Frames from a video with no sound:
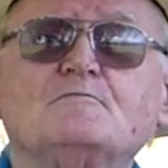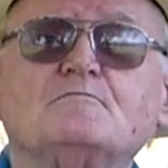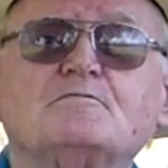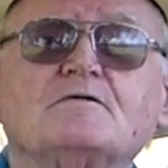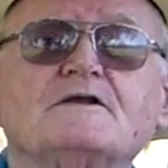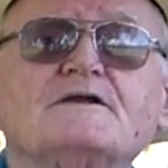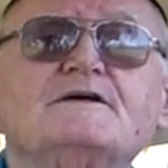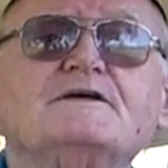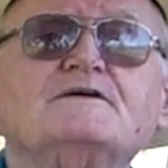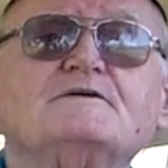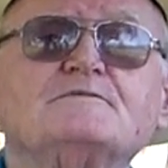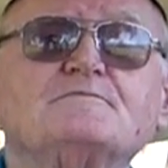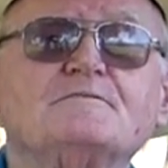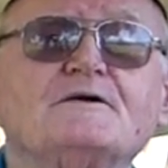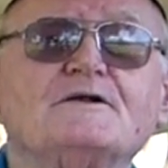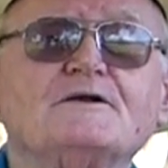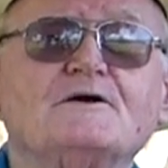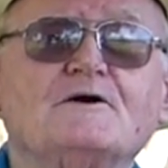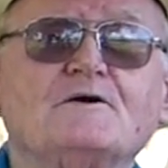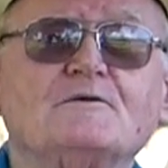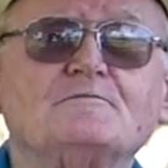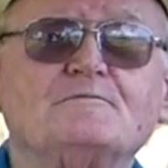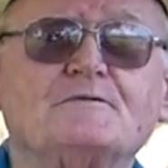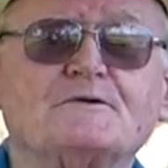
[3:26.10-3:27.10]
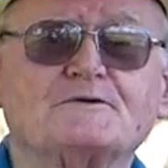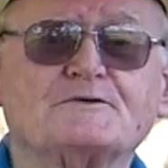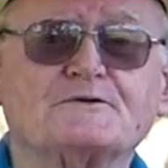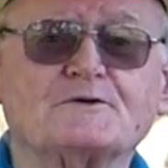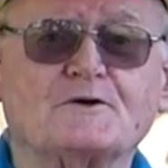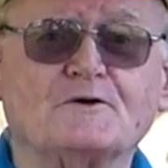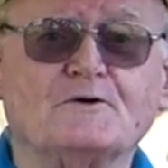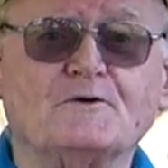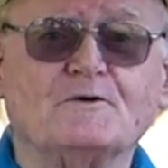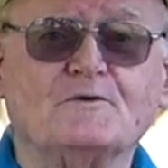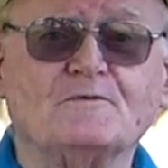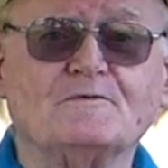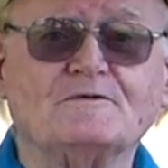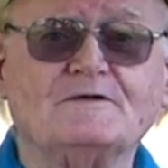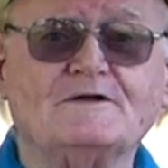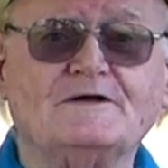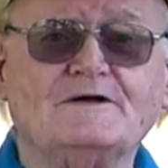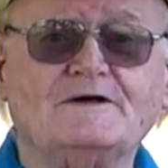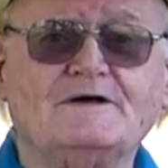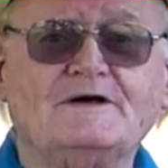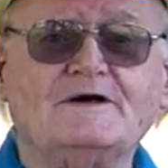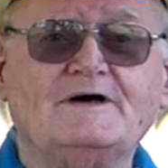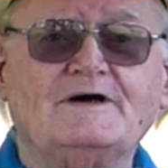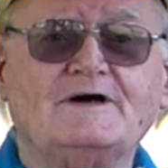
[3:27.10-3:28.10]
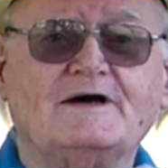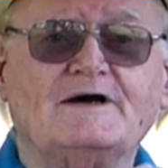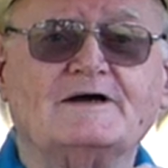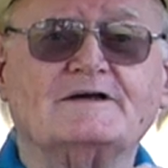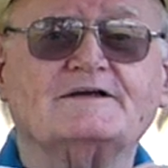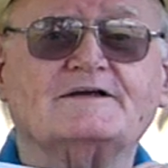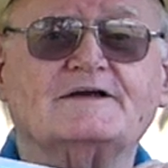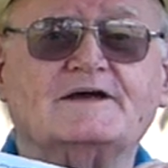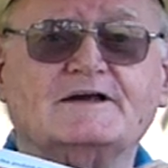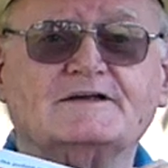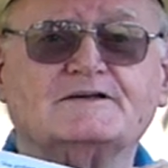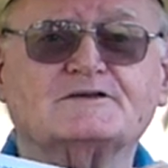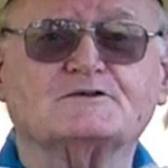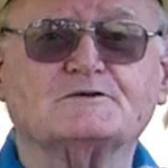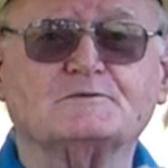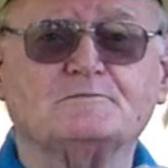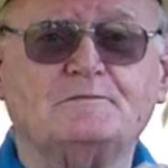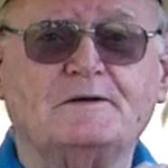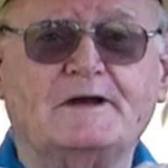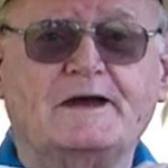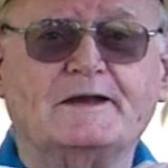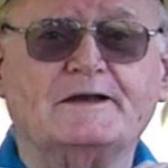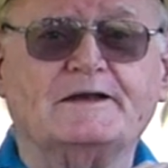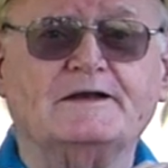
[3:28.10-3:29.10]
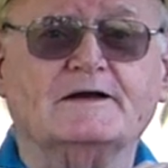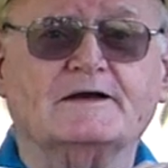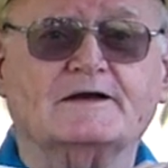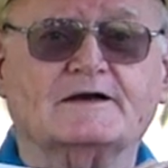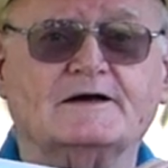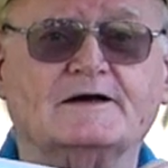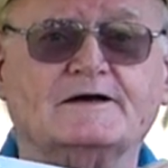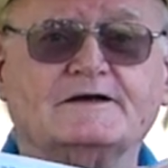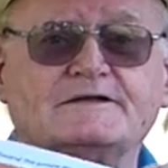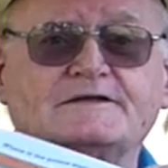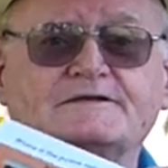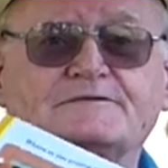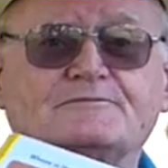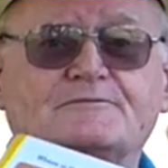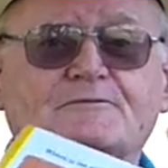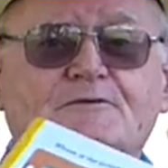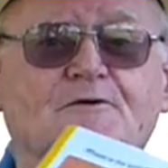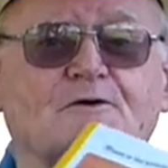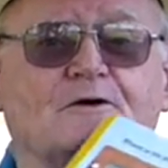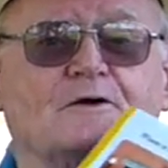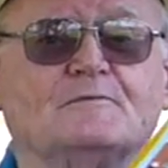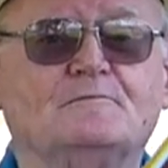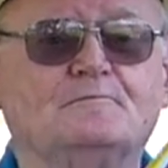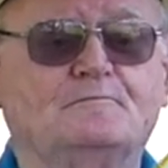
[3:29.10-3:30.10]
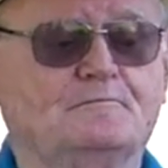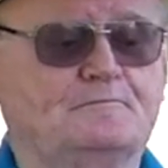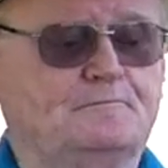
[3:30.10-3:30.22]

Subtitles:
policemen on patrol and catch the bad guys for them.